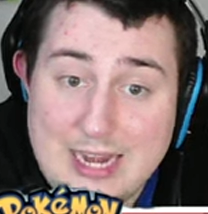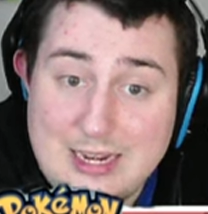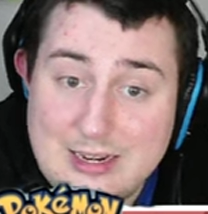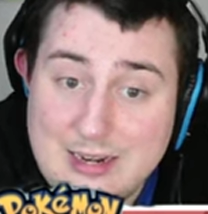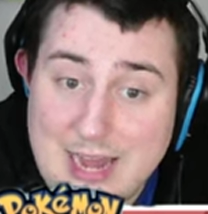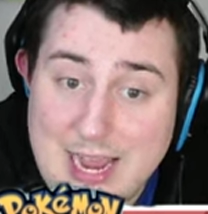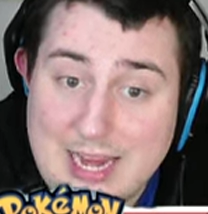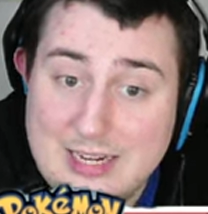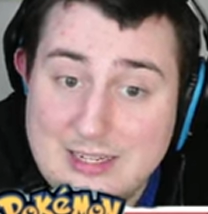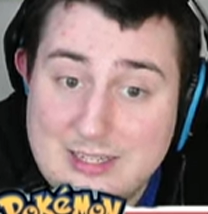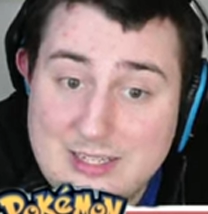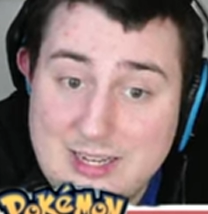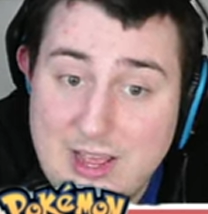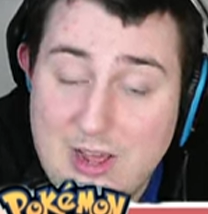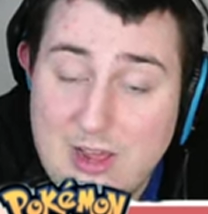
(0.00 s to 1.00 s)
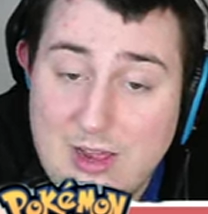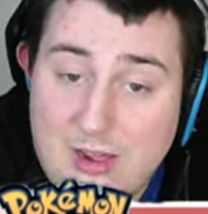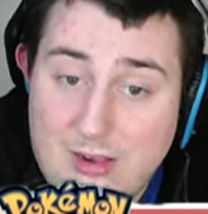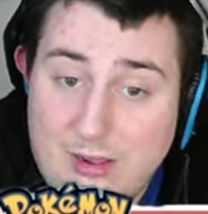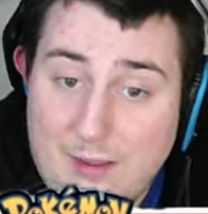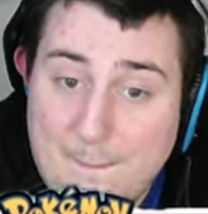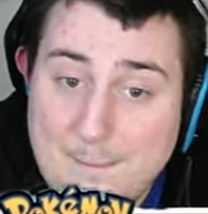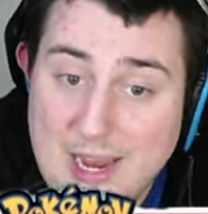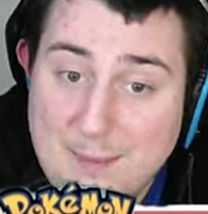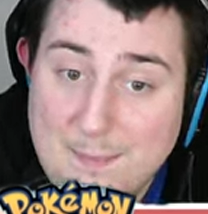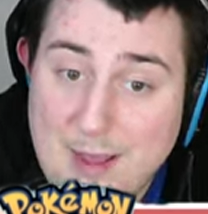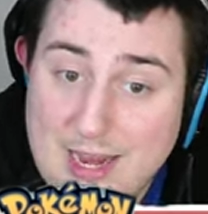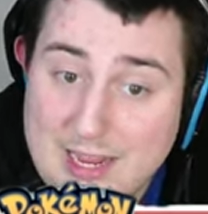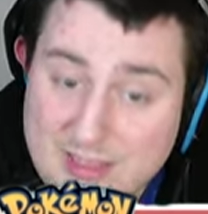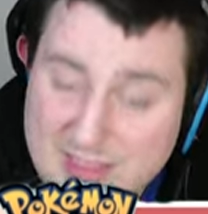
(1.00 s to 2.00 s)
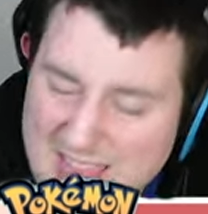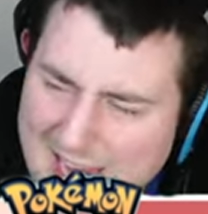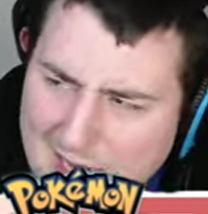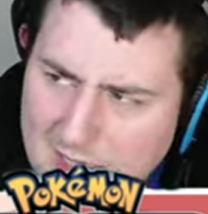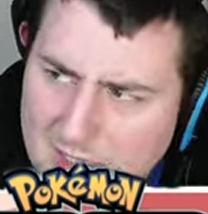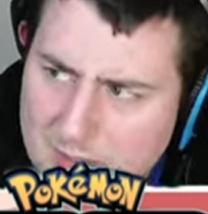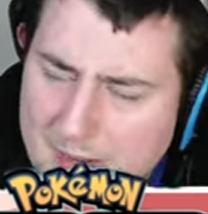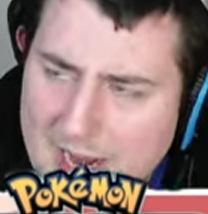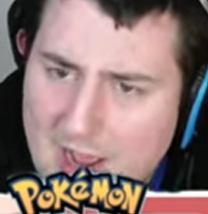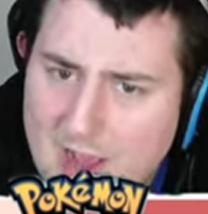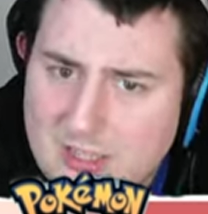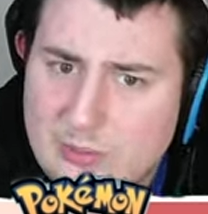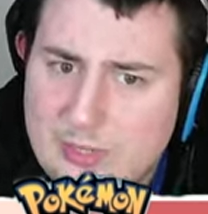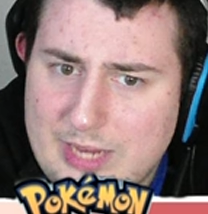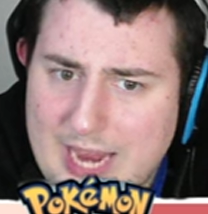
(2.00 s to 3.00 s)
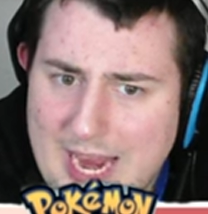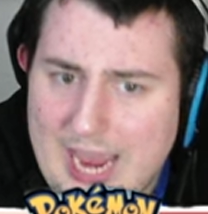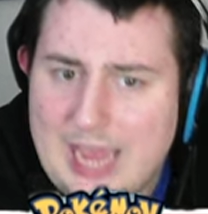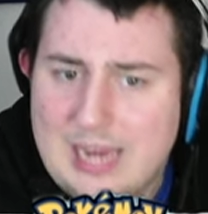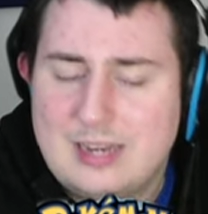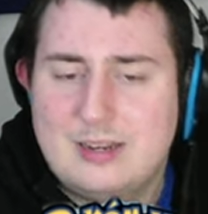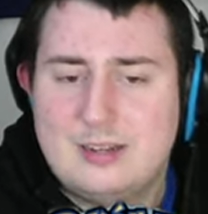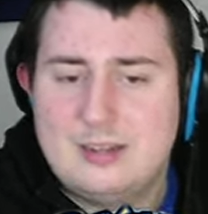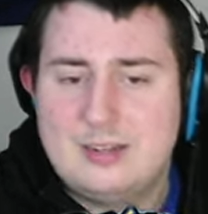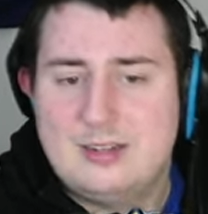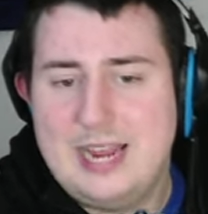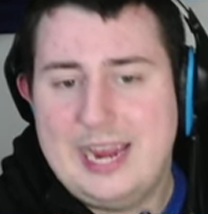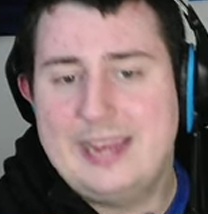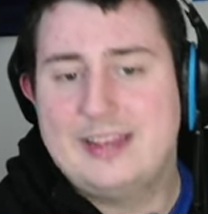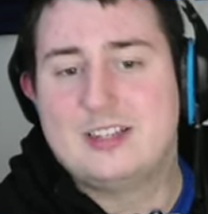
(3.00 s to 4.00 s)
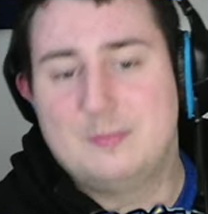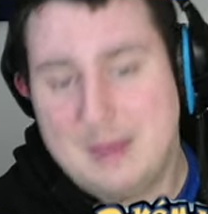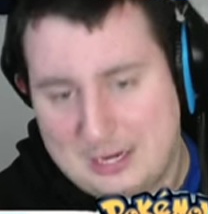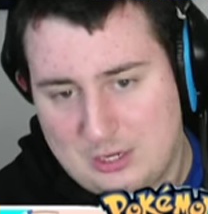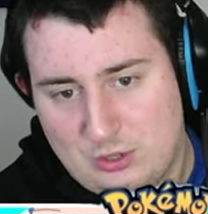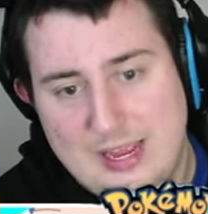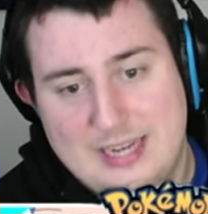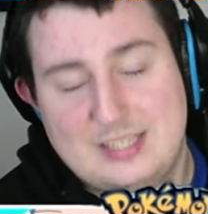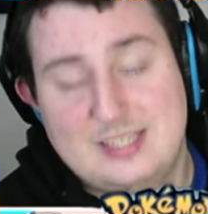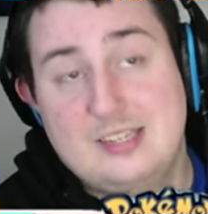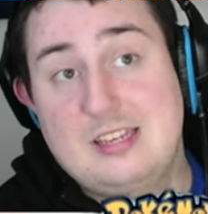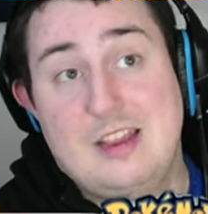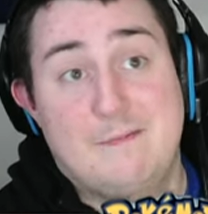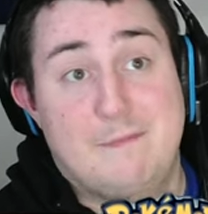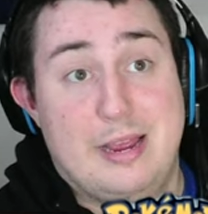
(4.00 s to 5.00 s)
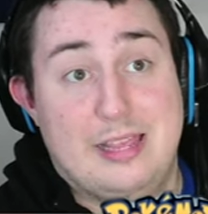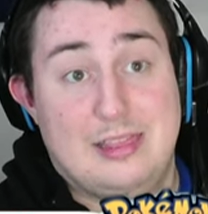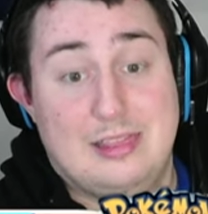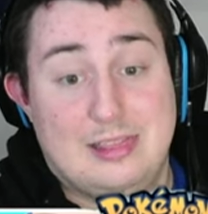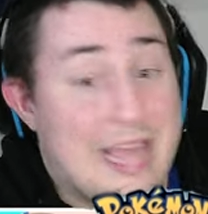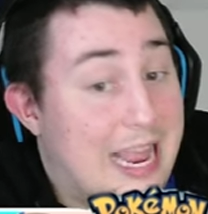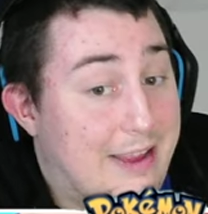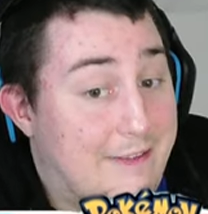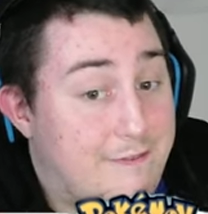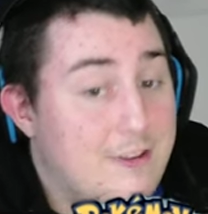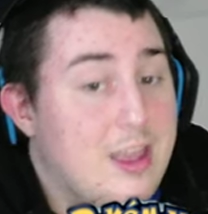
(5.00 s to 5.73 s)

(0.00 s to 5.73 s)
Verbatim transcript: I can still pickpocket things, but I also can't take special hits to save my life.